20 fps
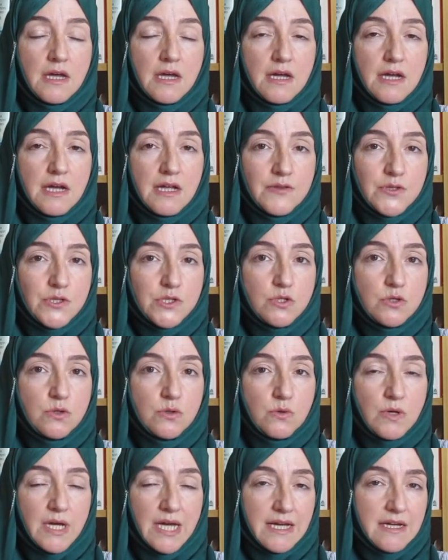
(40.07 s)
and
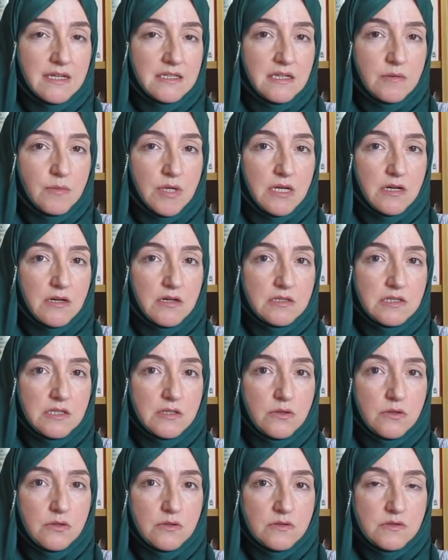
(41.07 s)
two academic
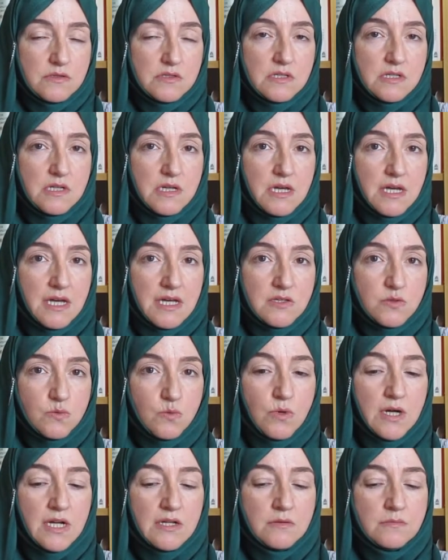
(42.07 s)
articles as
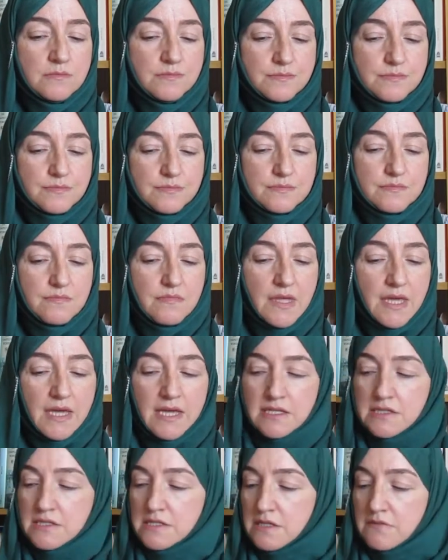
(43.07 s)
well.
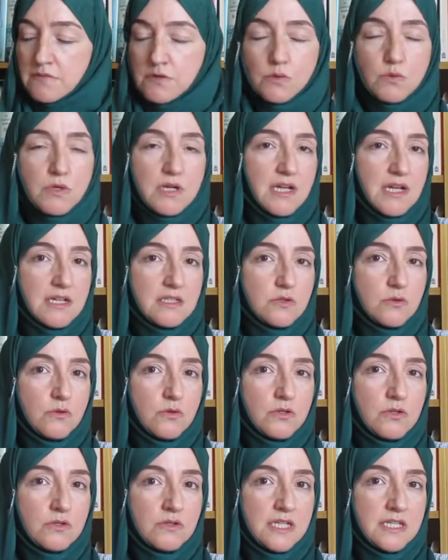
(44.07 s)
And if you would like to
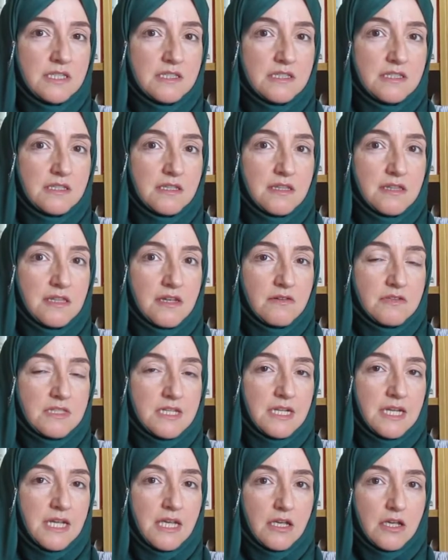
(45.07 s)
order it, there is a
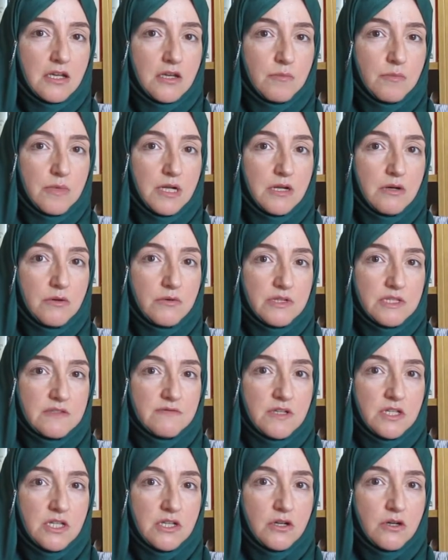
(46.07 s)
link below this
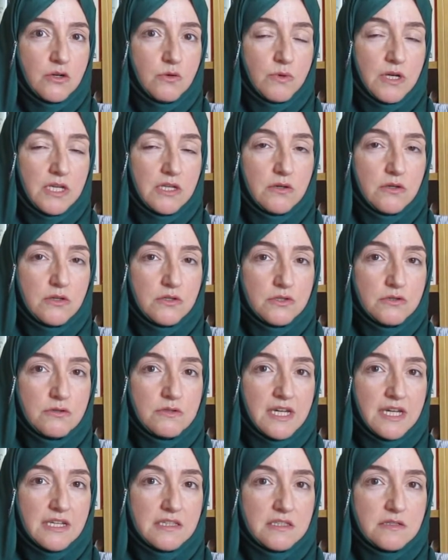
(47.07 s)
video where you can do
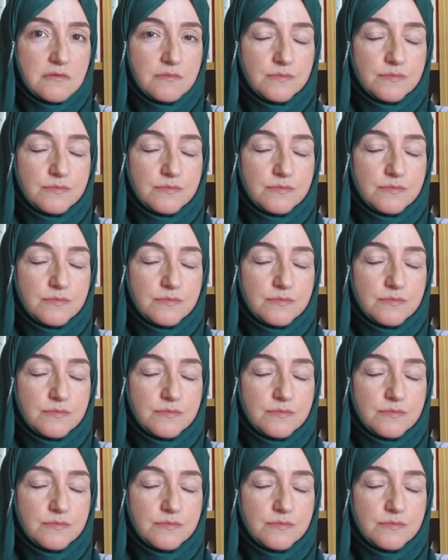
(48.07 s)
that.